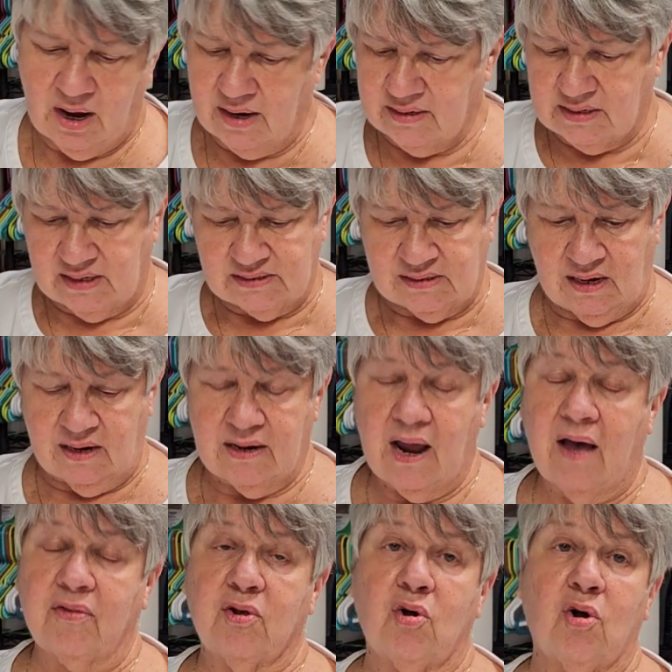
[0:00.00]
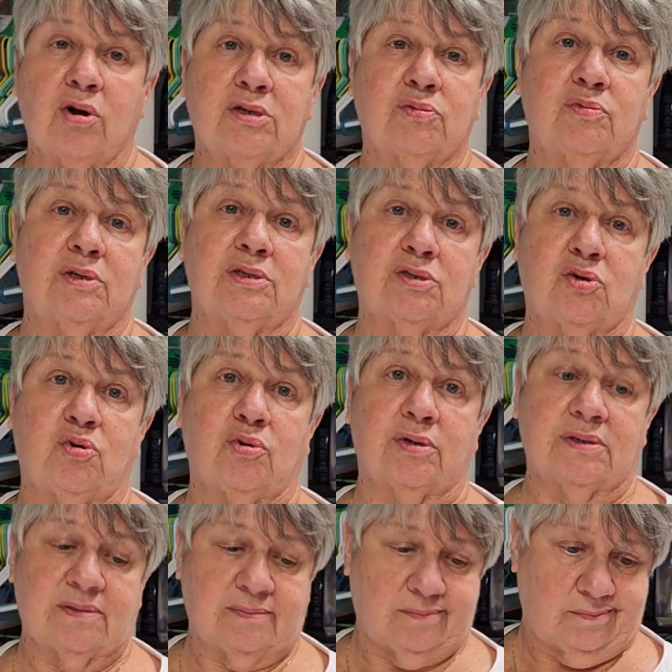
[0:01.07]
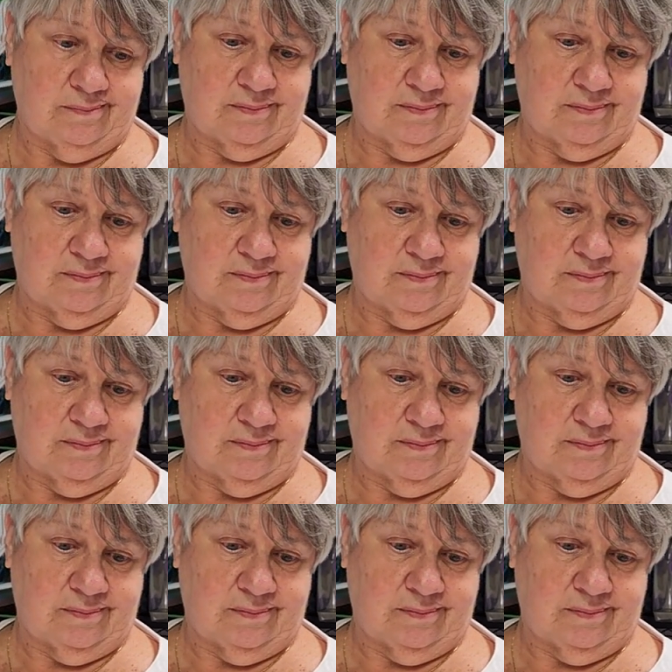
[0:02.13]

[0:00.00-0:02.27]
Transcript: It doesn't. Now the larger ones, of course,